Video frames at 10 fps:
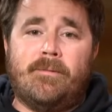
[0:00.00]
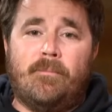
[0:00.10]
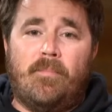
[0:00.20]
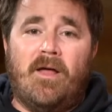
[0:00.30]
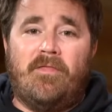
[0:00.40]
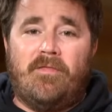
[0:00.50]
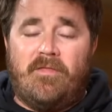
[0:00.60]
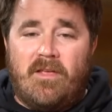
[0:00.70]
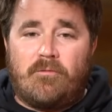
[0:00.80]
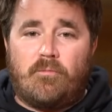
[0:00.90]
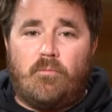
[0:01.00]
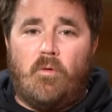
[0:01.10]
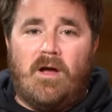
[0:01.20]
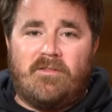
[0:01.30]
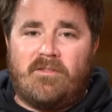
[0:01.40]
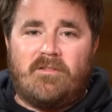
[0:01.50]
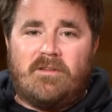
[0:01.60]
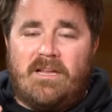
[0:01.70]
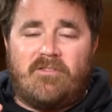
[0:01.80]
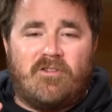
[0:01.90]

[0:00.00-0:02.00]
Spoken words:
but it's